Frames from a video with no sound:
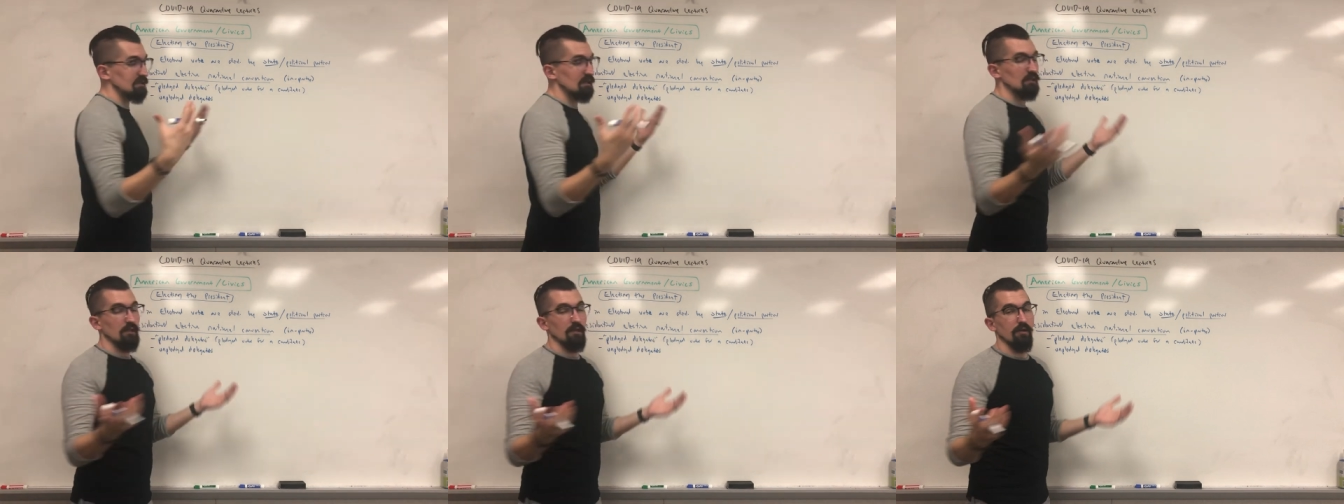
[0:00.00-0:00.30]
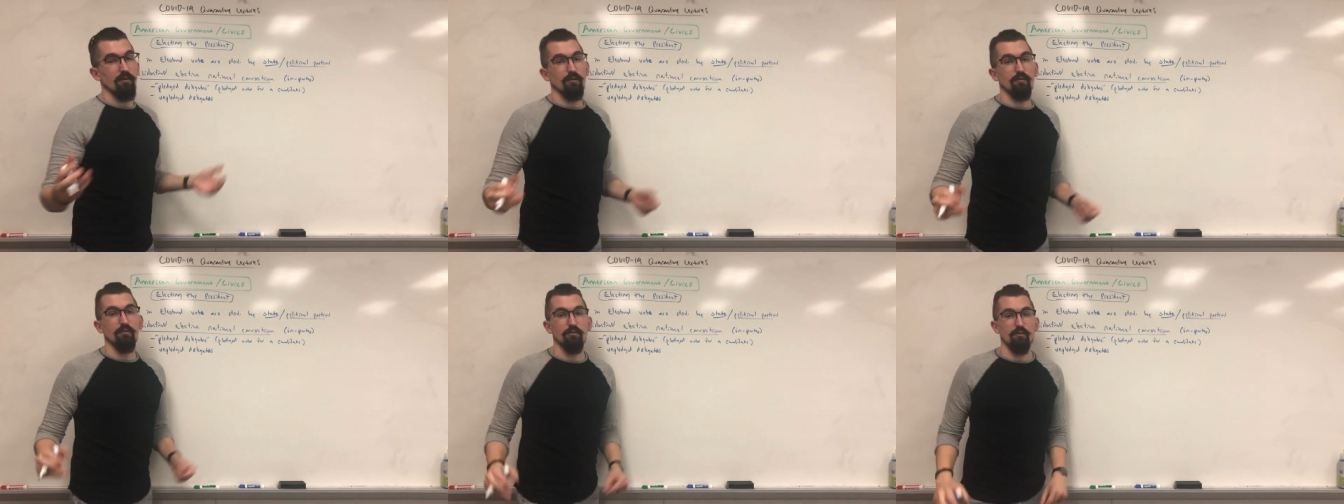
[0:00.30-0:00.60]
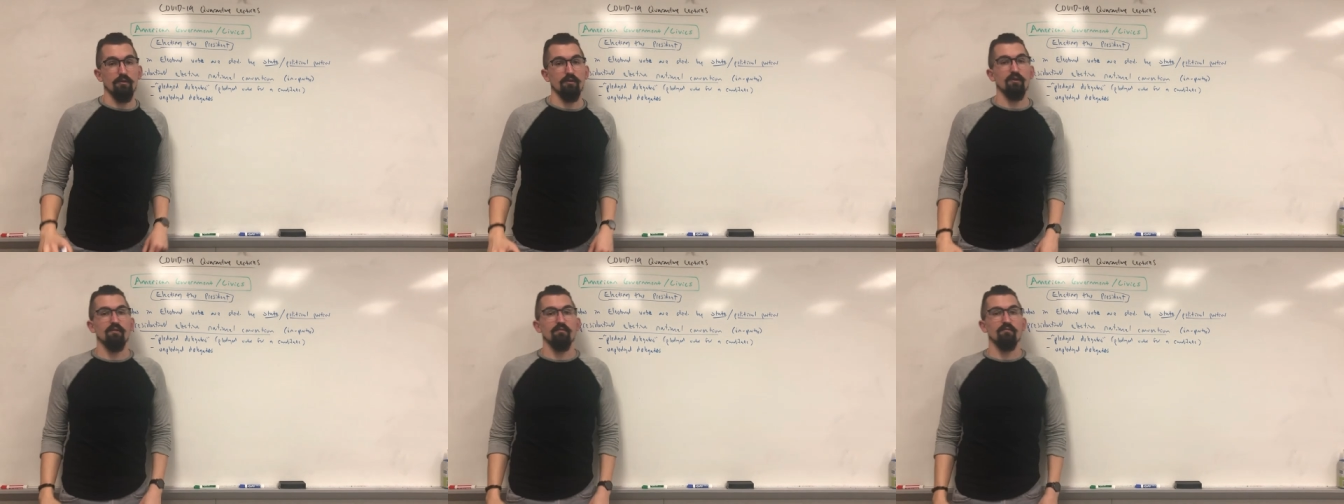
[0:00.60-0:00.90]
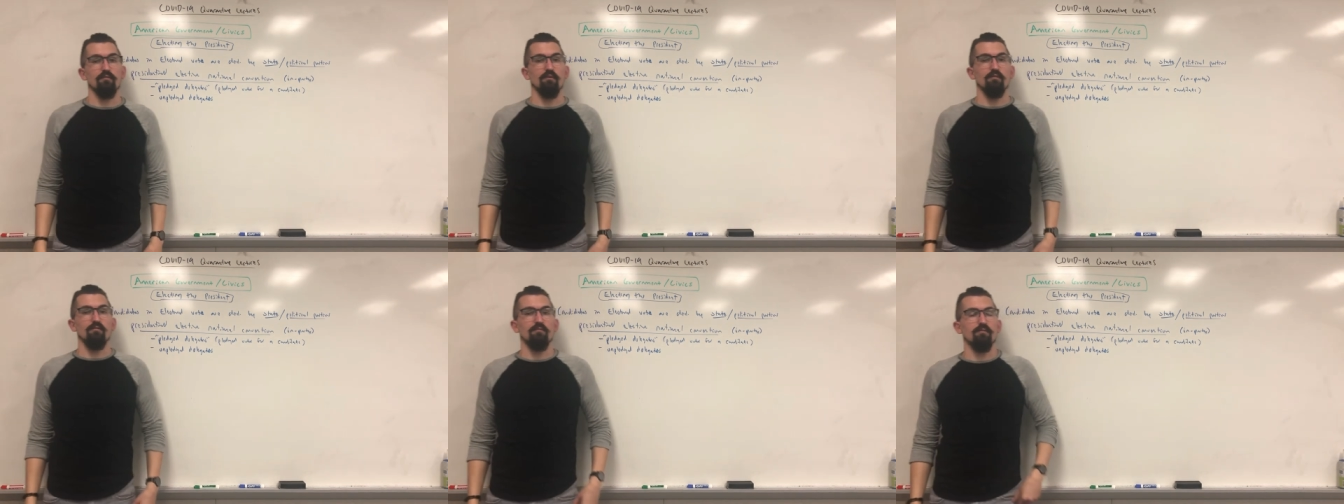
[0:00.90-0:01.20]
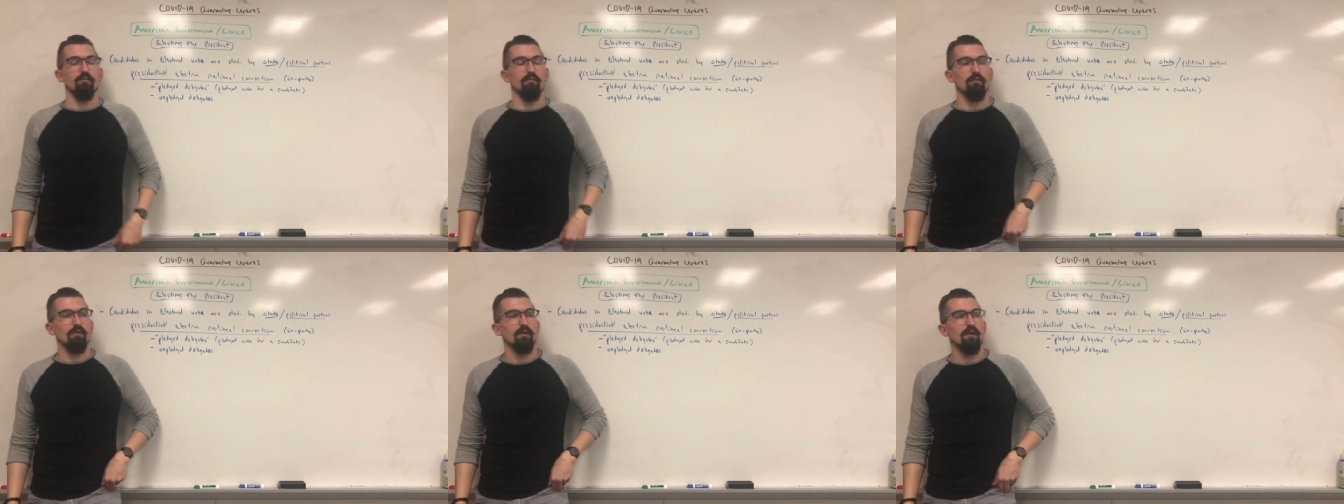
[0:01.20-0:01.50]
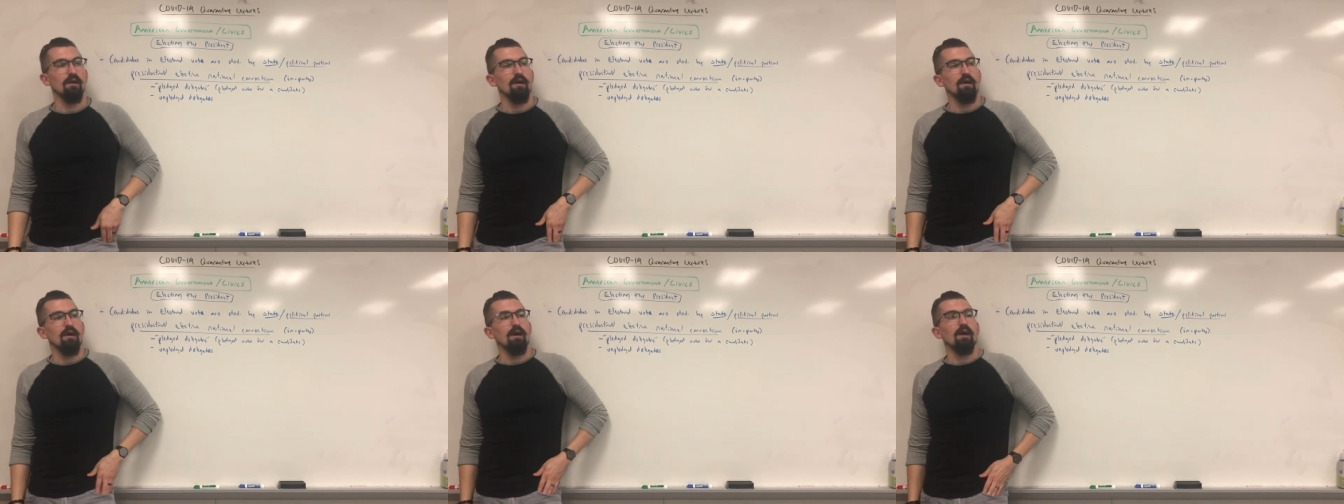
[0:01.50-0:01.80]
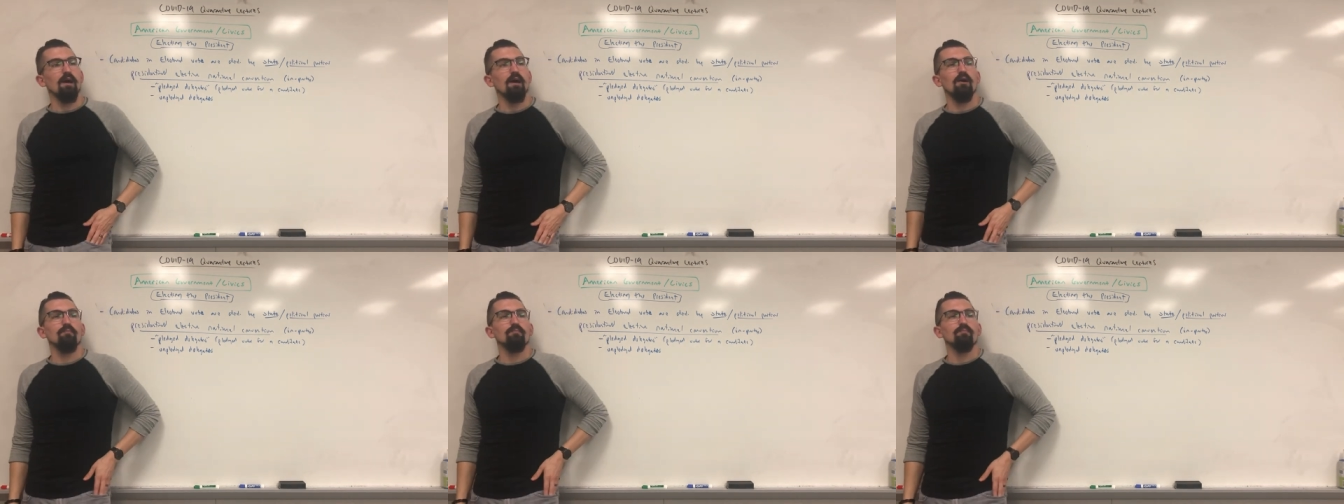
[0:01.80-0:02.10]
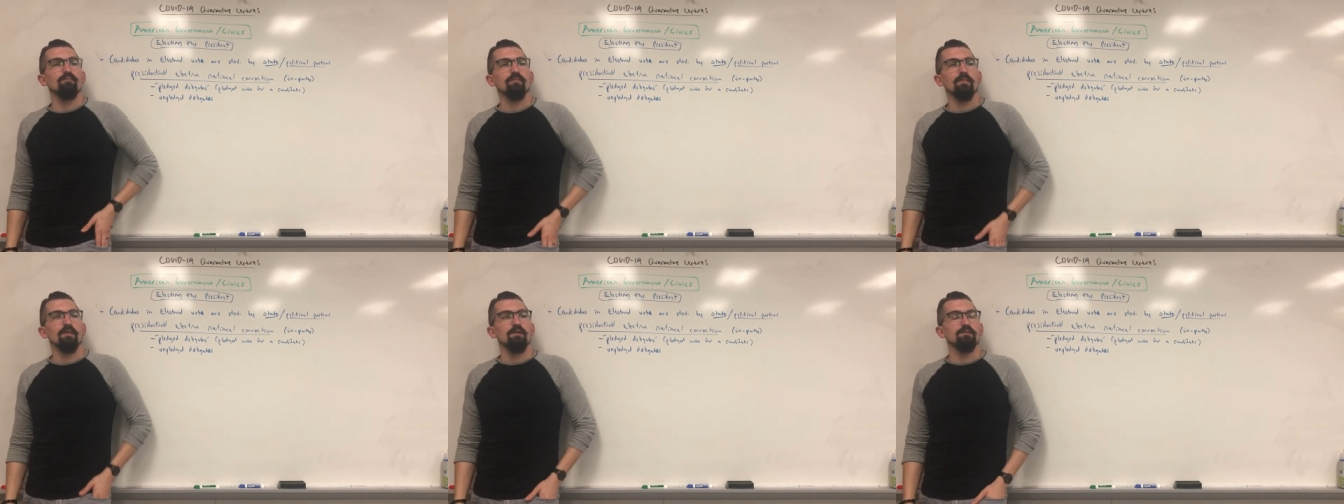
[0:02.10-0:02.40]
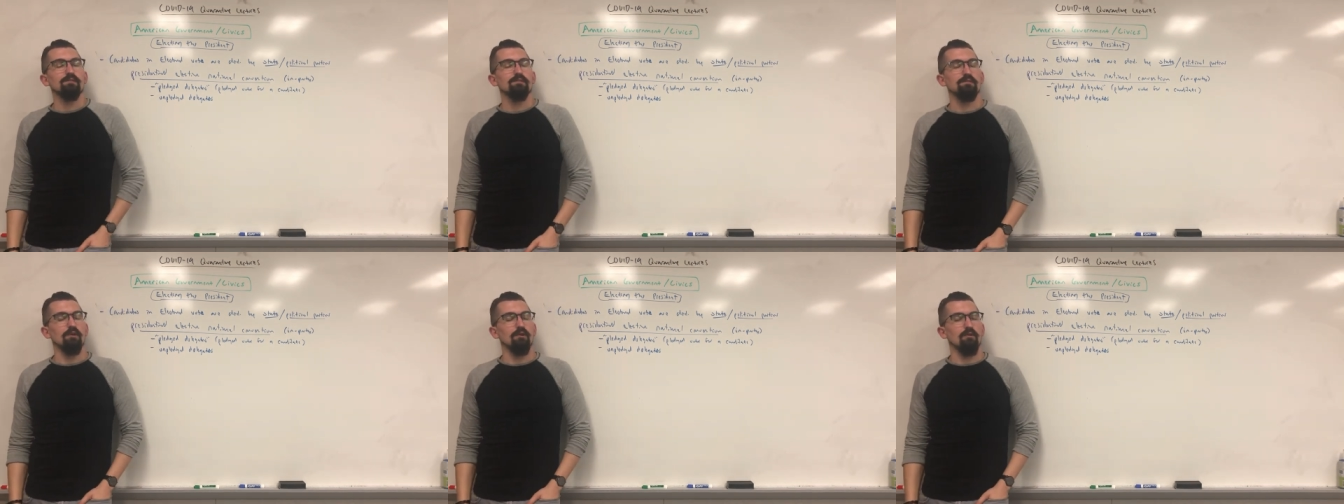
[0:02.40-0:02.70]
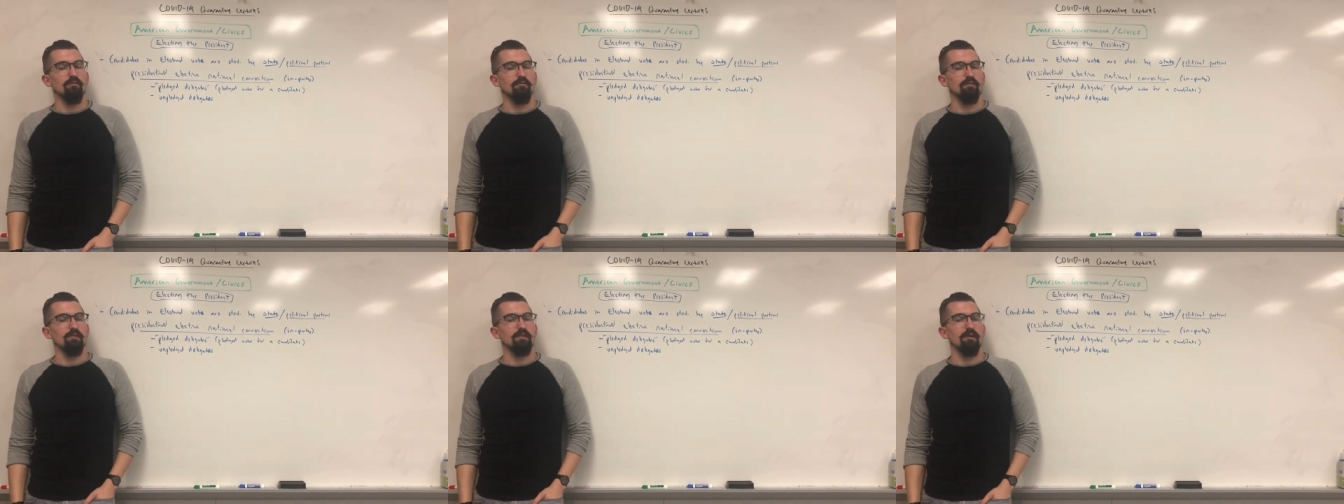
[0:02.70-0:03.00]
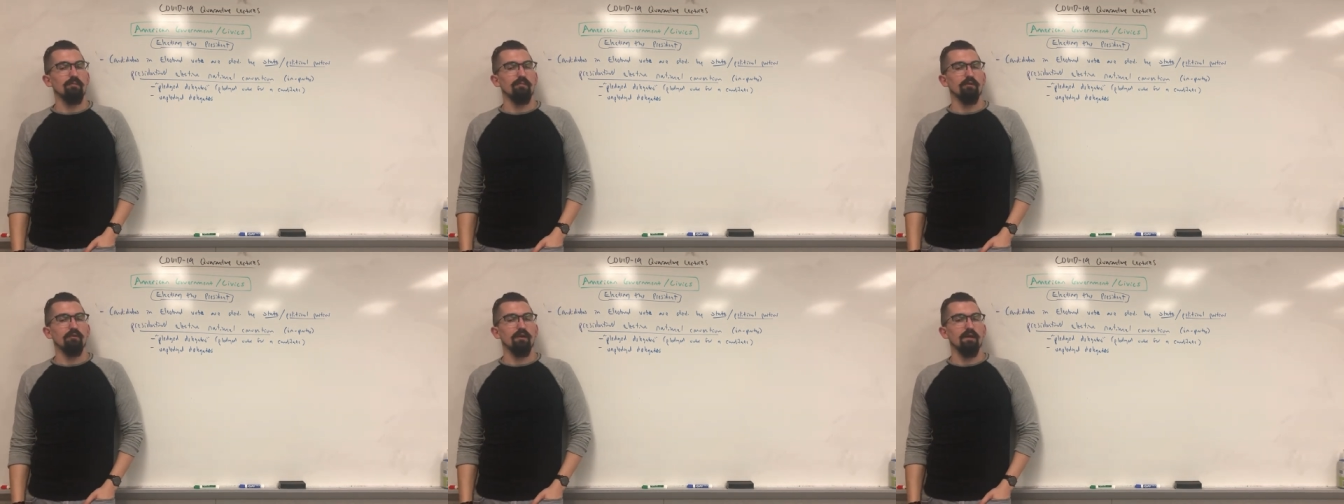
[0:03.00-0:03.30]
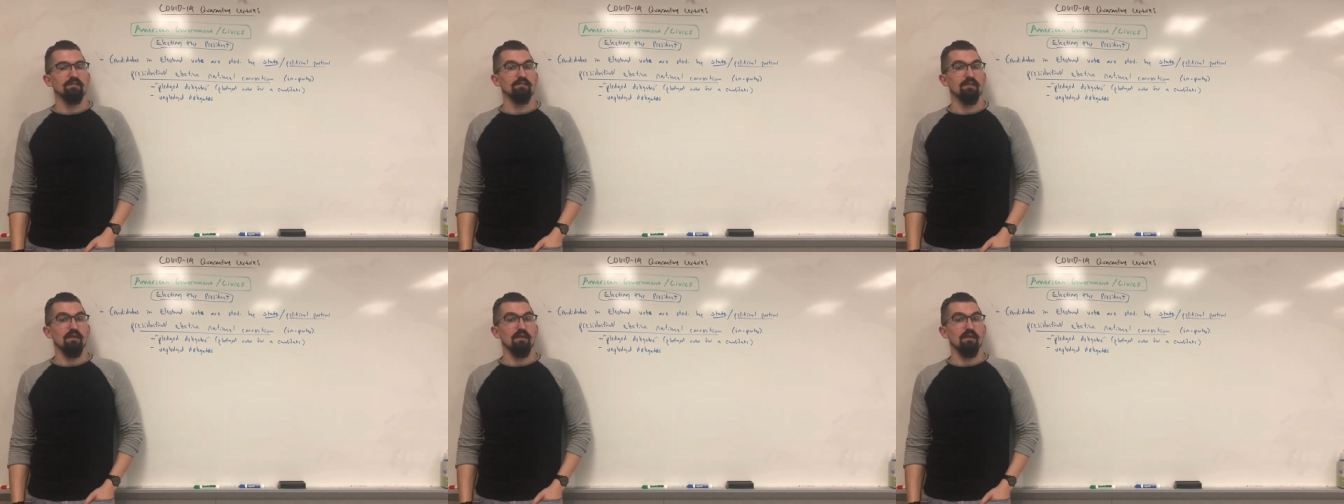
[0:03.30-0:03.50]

declaring who they're going to vote for. So for the Democrats,